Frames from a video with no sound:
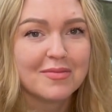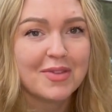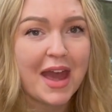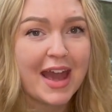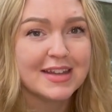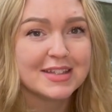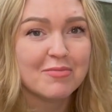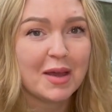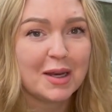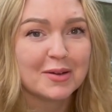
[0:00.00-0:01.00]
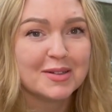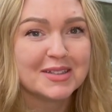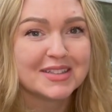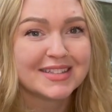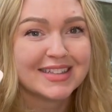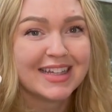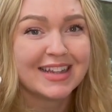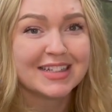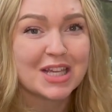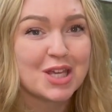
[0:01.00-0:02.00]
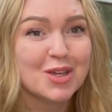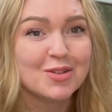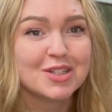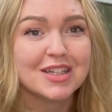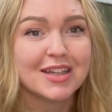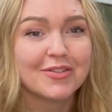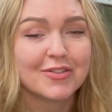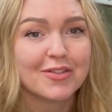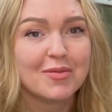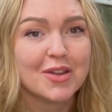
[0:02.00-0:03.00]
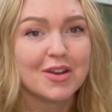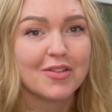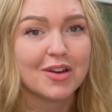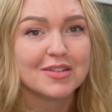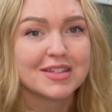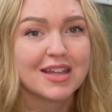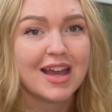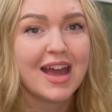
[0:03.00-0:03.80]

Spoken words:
The Ace of Pentacles, that's a huge gift from the universe.